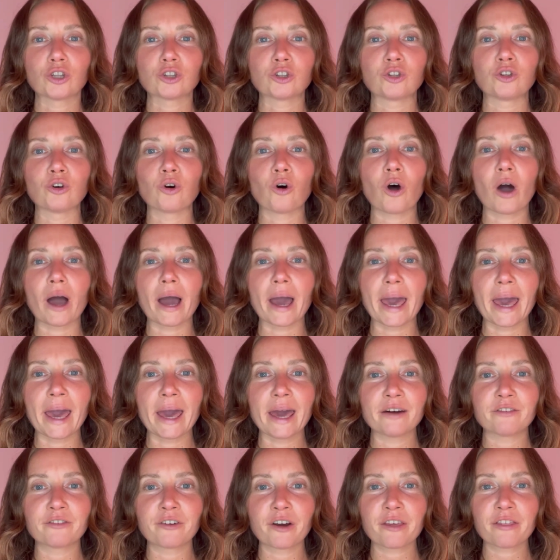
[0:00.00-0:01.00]
to
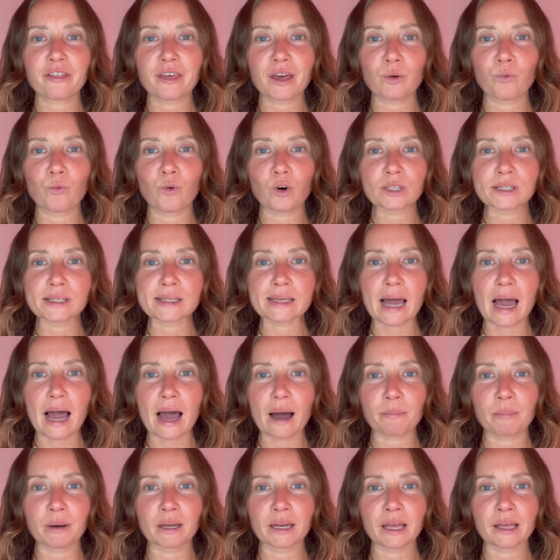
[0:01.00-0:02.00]
everything what's
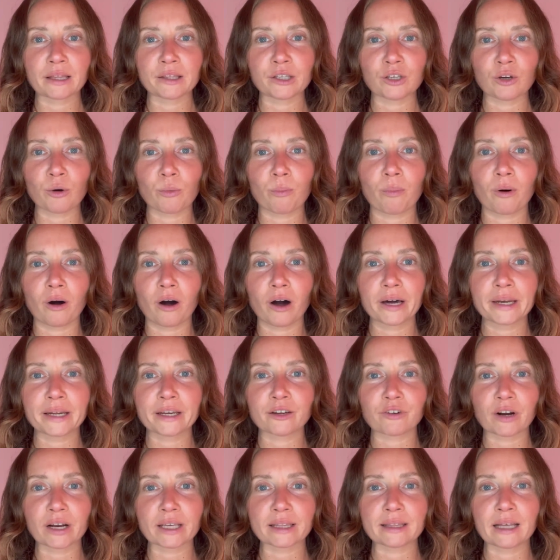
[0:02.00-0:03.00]
happening in your body
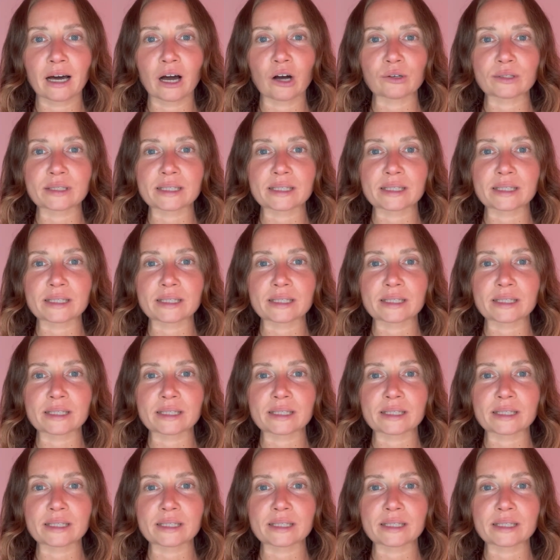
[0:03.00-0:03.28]
right now.